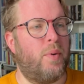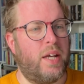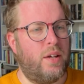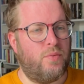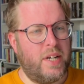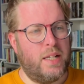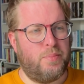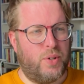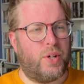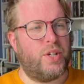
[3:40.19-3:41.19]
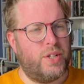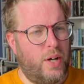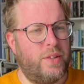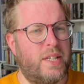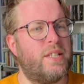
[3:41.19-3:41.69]
Where you read a book and you
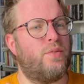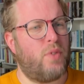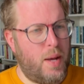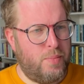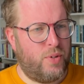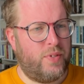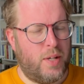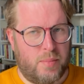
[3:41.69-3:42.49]
know that it's the right book for you,